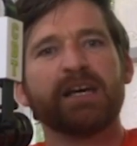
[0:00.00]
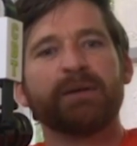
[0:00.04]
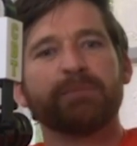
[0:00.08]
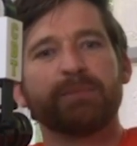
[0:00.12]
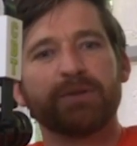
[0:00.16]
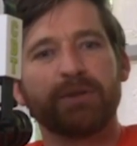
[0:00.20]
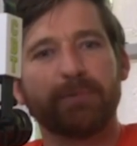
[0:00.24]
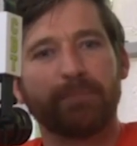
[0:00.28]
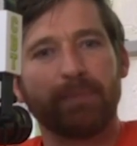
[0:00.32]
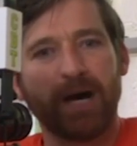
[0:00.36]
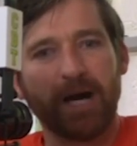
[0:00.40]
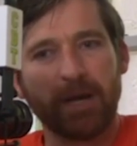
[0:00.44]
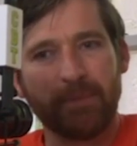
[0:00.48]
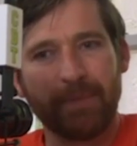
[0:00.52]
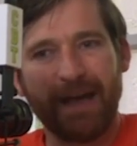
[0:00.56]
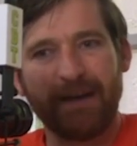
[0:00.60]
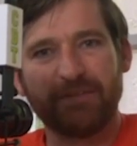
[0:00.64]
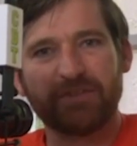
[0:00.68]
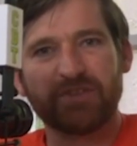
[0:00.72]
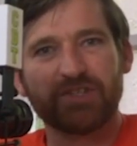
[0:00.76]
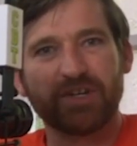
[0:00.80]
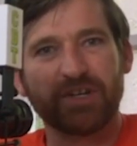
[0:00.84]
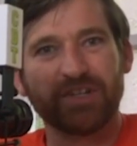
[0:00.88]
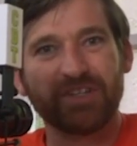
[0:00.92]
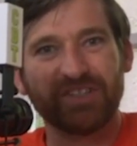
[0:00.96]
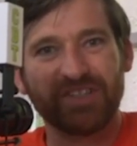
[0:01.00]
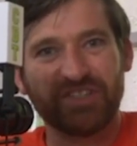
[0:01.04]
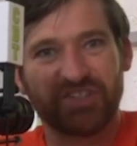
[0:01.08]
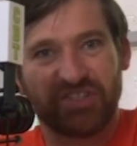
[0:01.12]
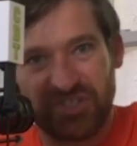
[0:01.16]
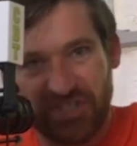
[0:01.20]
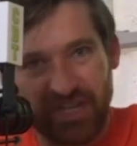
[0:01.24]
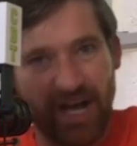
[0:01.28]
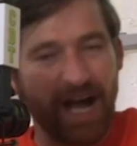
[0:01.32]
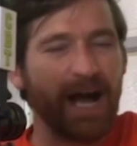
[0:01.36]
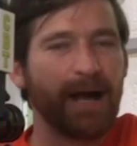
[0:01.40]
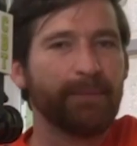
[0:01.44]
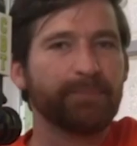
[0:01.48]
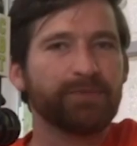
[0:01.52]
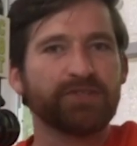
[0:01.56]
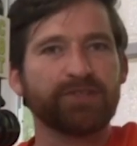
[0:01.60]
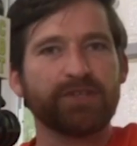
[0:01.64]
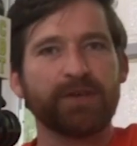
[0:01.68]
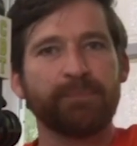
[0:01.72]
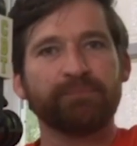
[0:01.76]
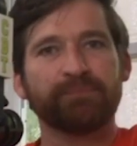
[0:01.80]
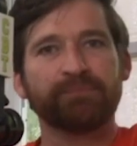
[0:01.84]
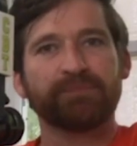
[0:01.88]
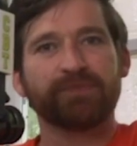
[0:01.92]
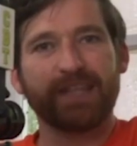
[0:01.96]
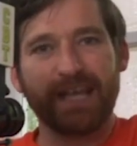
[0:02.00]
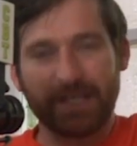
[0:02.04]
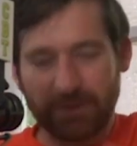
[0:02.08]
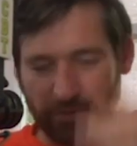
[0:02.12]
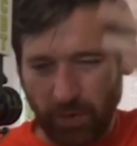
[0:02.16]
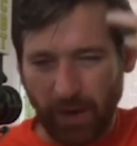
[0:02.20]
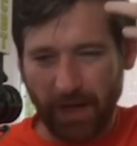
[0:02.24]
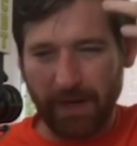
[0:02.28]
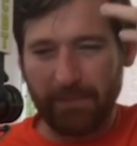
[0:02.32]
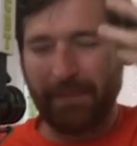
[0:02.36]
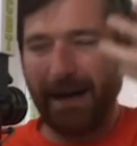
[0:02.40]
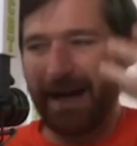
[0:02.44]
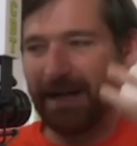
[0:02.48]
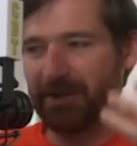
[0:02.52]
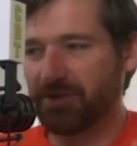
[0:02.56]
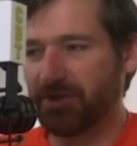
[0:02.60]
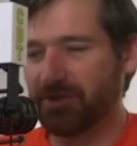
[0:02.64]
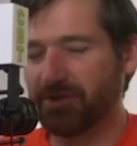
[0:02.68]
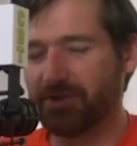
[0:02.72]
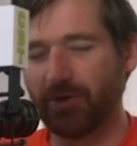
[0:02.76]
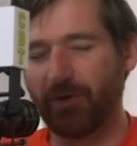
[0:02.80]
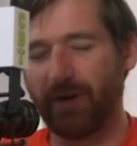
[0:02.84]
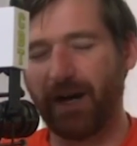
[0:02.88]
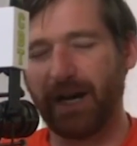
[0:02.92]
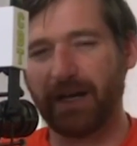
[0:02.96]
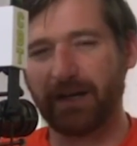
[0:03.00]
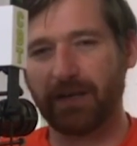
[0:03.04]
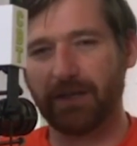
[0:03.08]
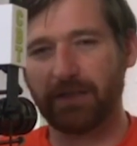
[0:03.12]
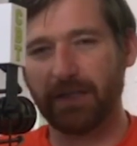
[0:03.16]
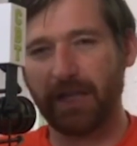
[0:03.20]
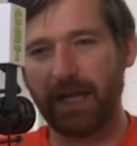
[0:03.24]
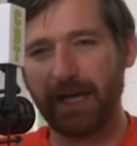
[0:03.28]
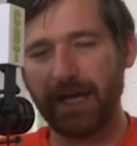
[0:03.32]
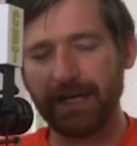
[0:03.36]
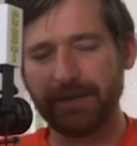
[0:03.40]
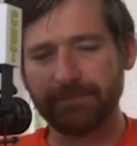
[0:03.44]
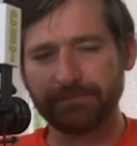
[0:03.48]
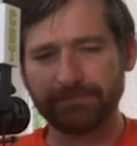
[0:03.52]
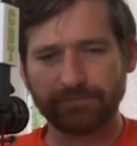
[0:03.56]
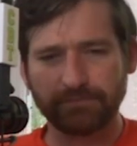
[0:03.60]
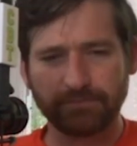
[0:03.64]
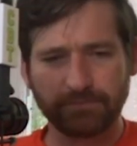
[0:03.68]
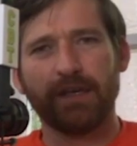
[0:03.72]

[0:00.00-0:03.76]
but the bottom half suddenly stops. That's why it bounces so high in clay.